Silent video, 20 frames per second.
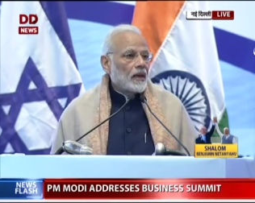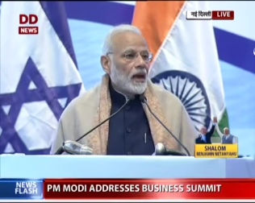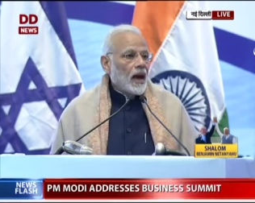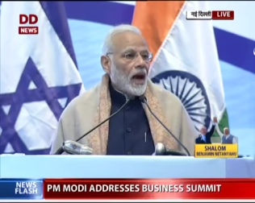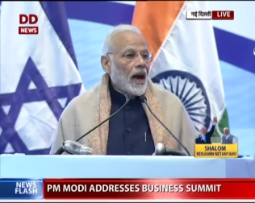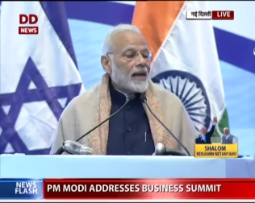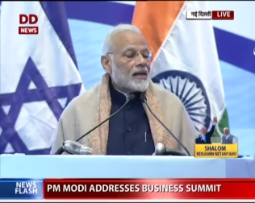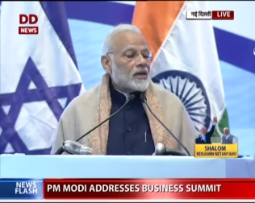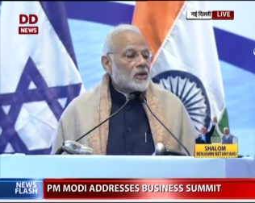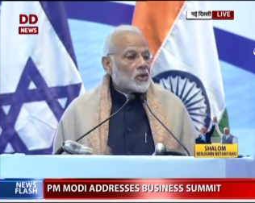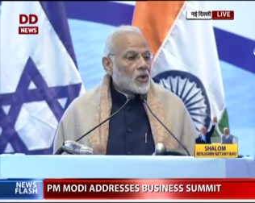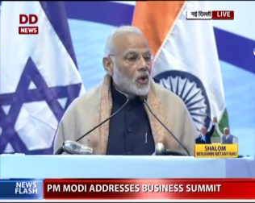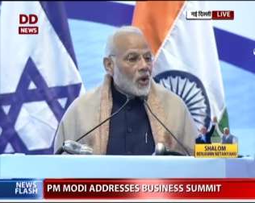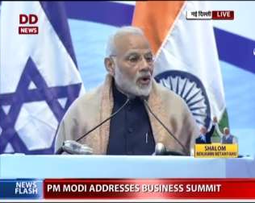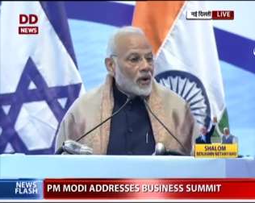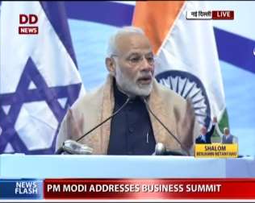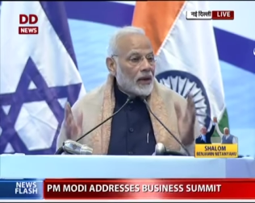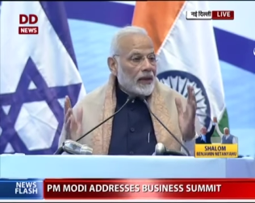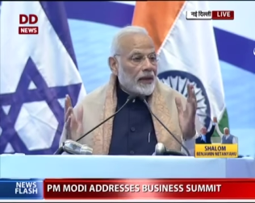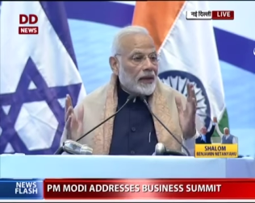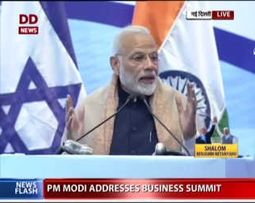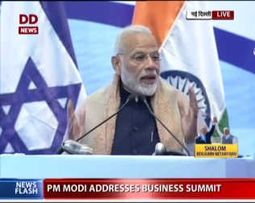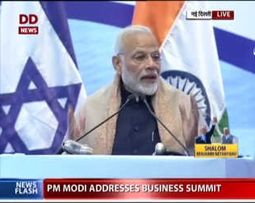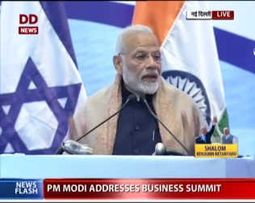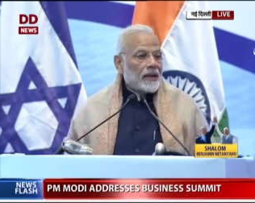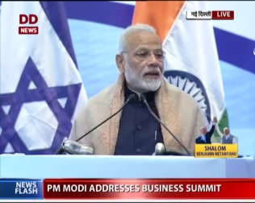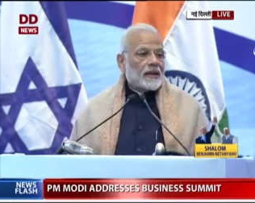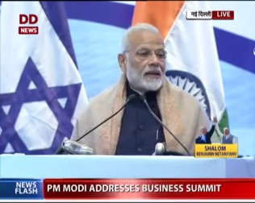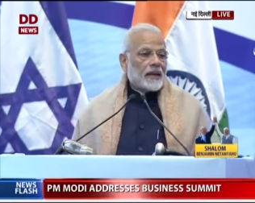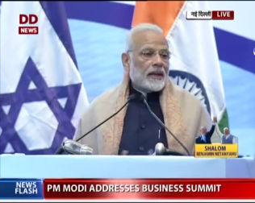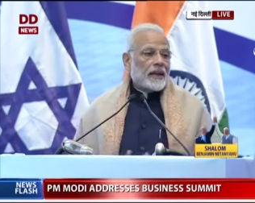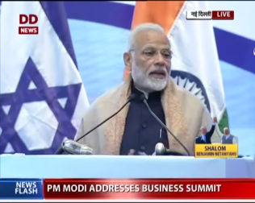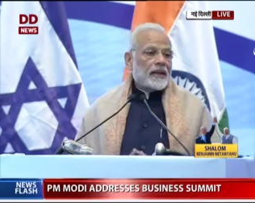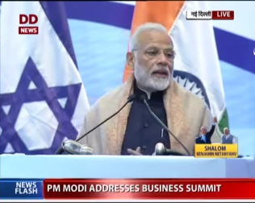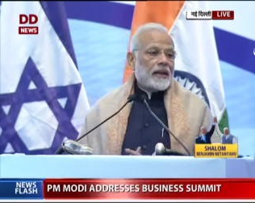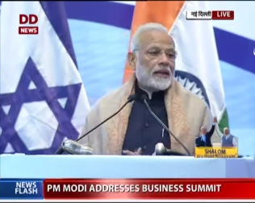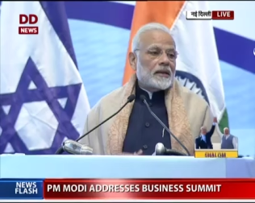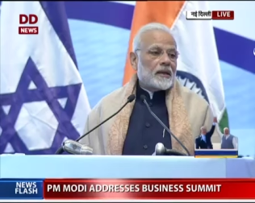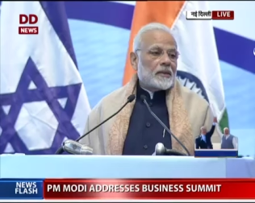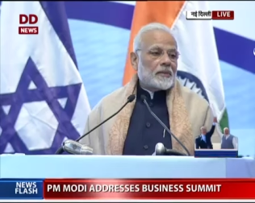I strongly encourage
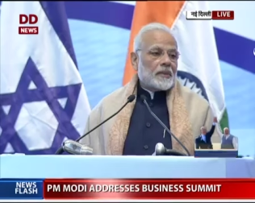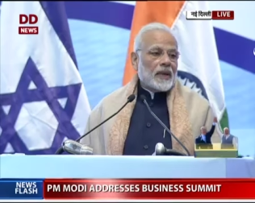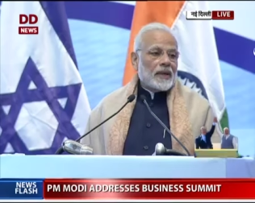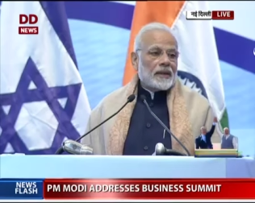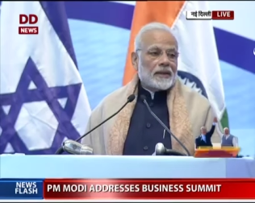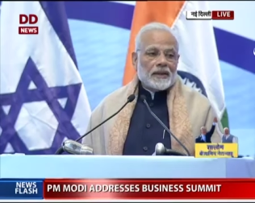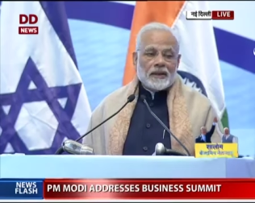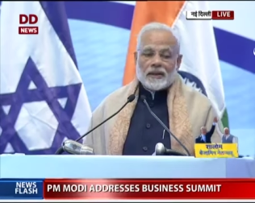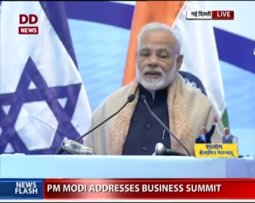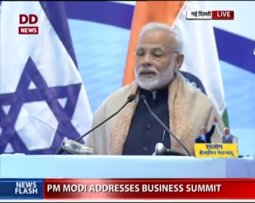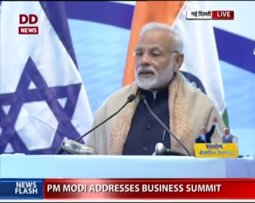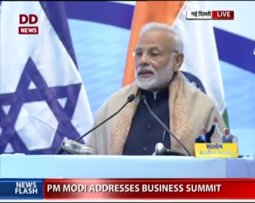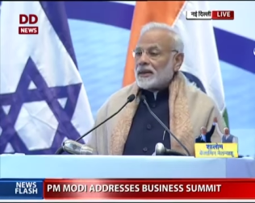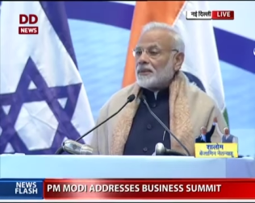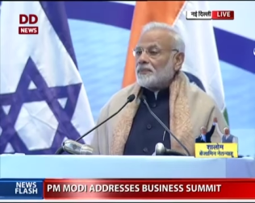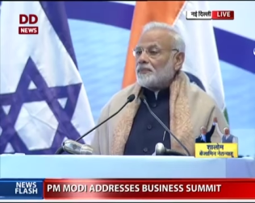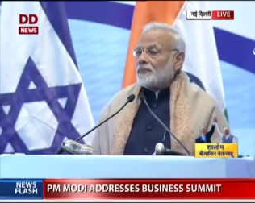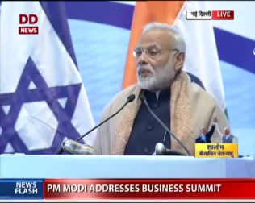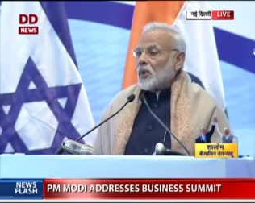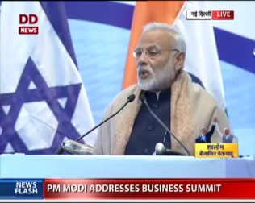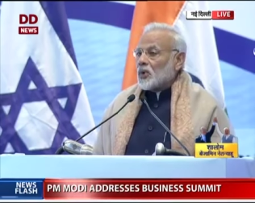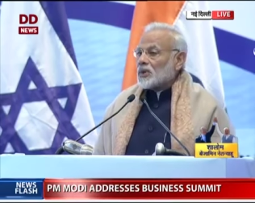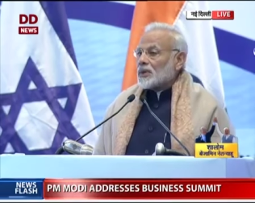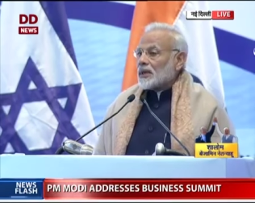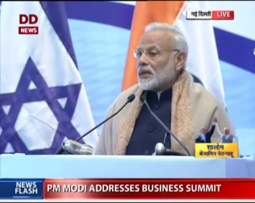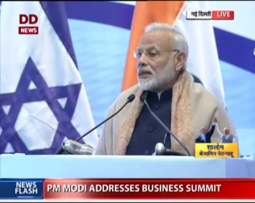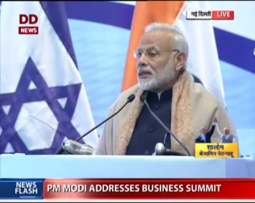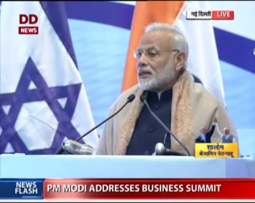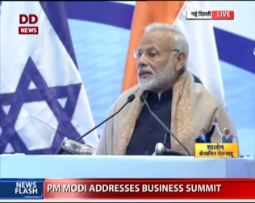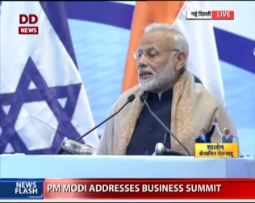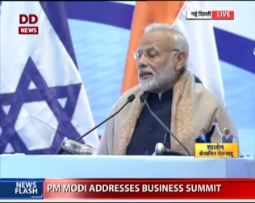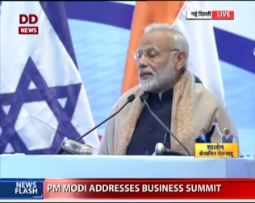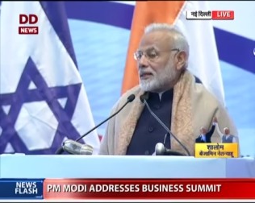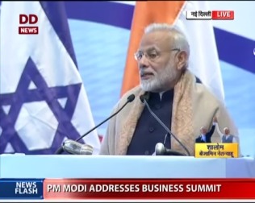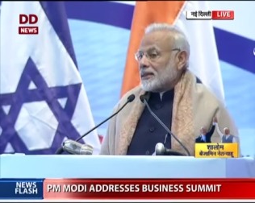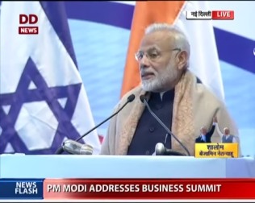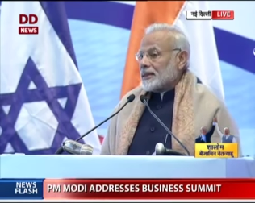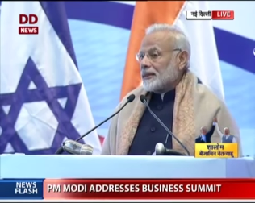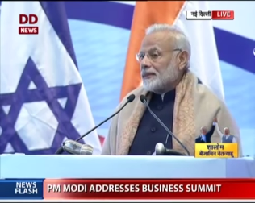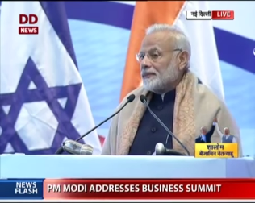enterprises in both
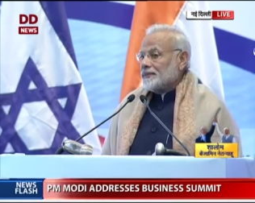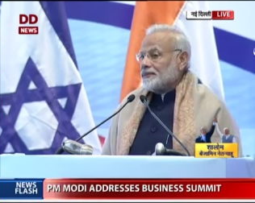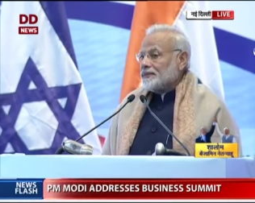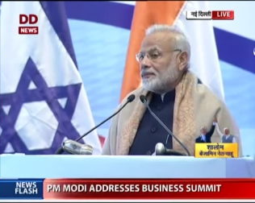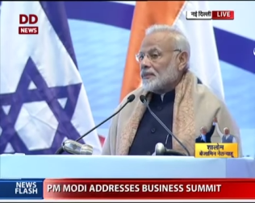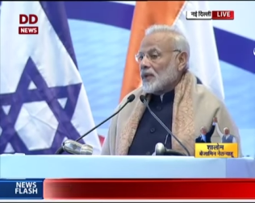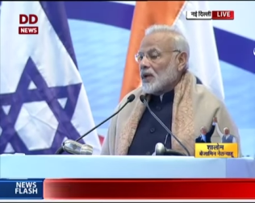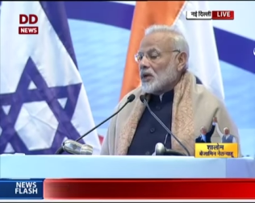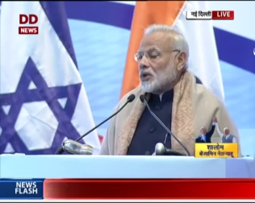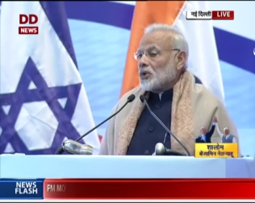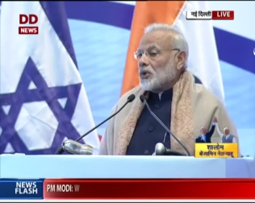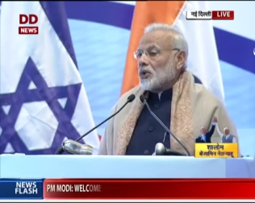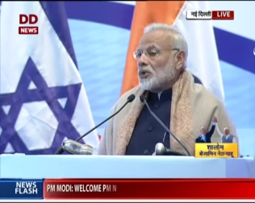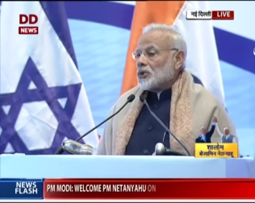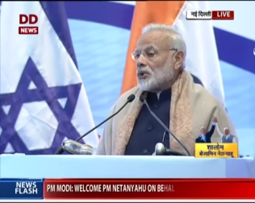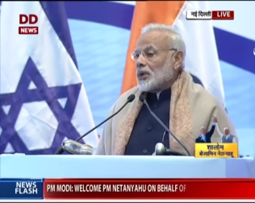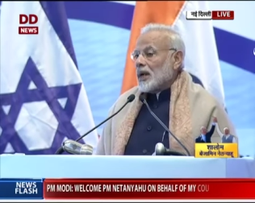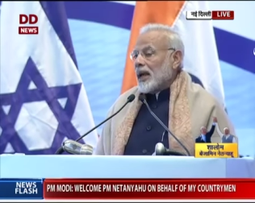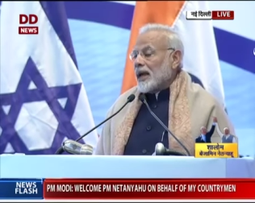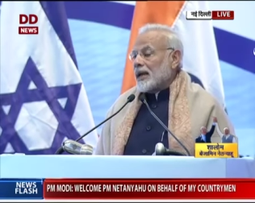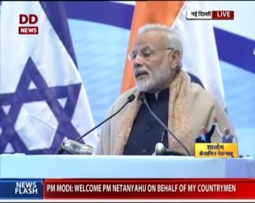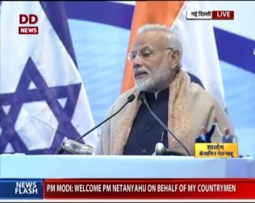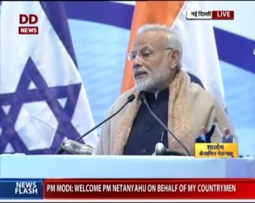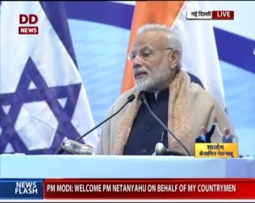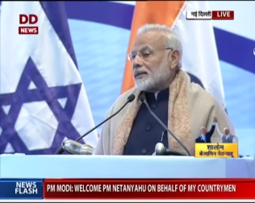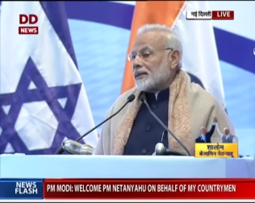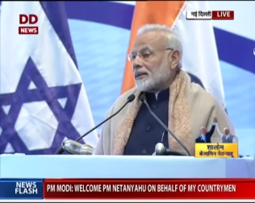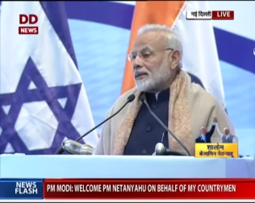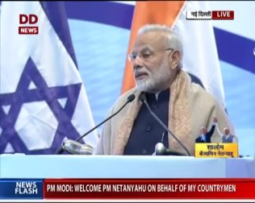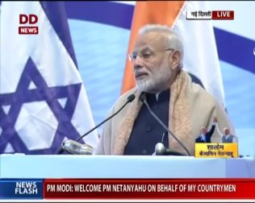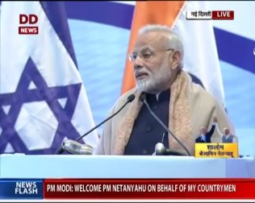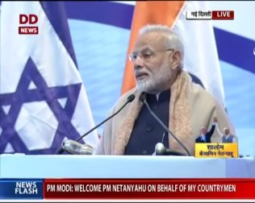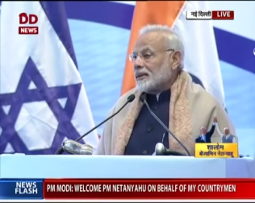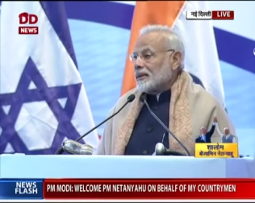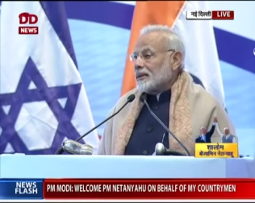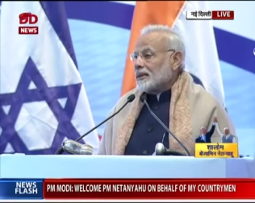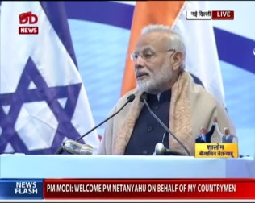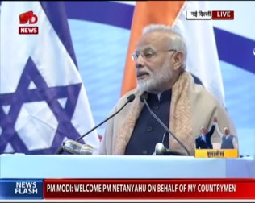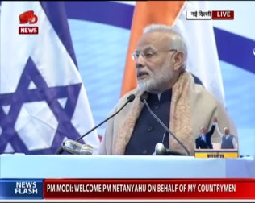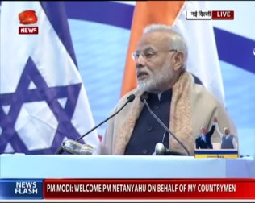countries to utilize
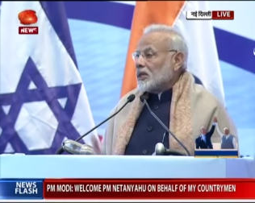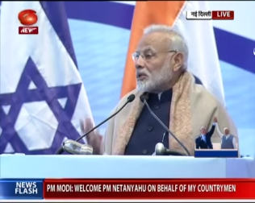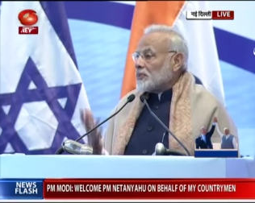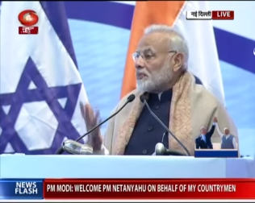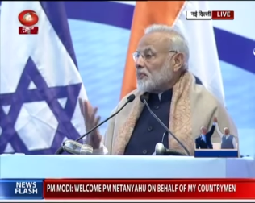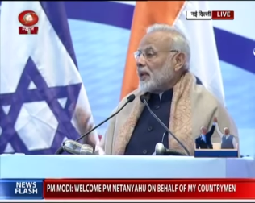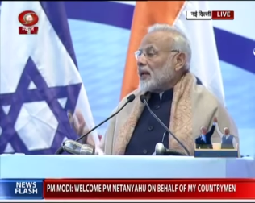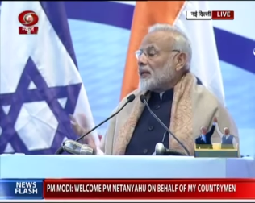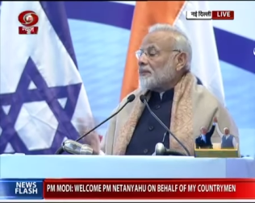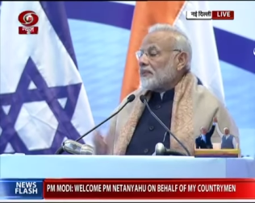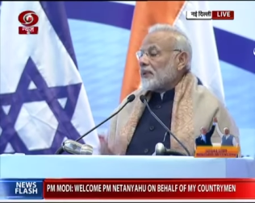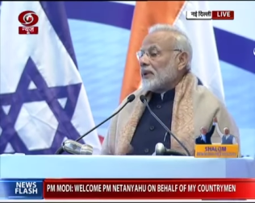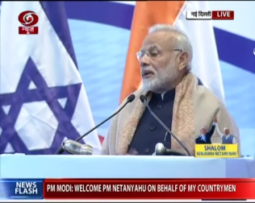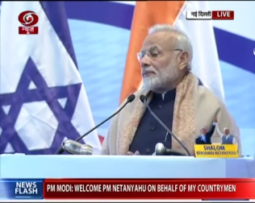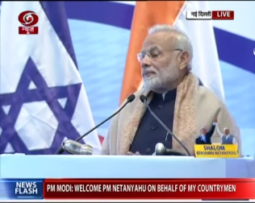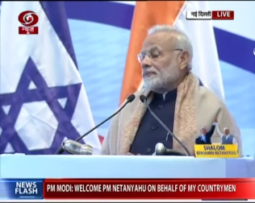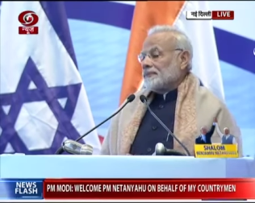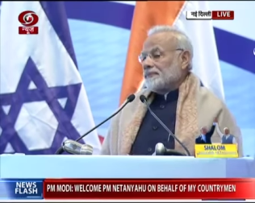this platform.